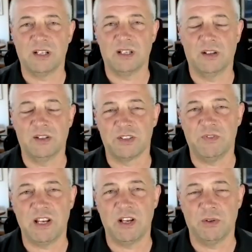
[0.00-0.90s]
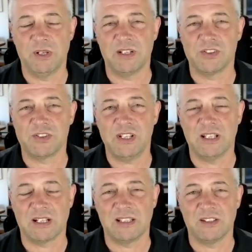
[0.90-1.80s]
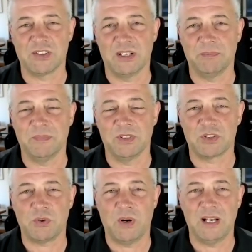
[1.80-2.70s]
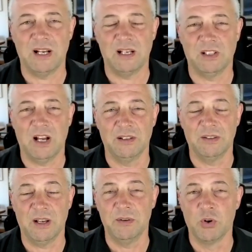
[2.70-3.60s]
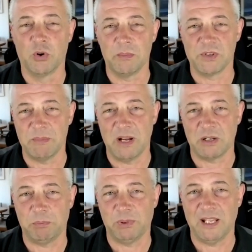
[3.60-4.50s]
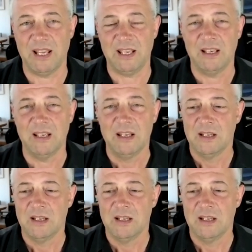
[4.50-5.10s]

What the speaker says: On this video, you can see that there's quite an enormous amount of play.